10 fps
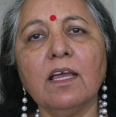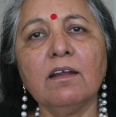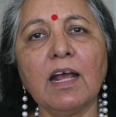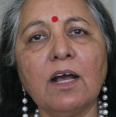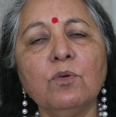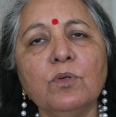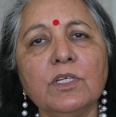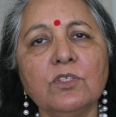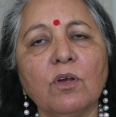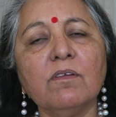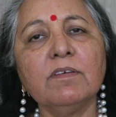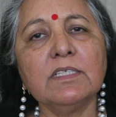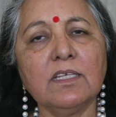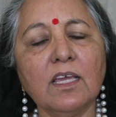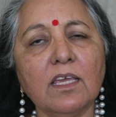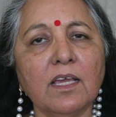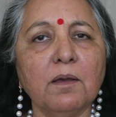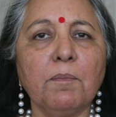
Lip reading: Rahu is always thinking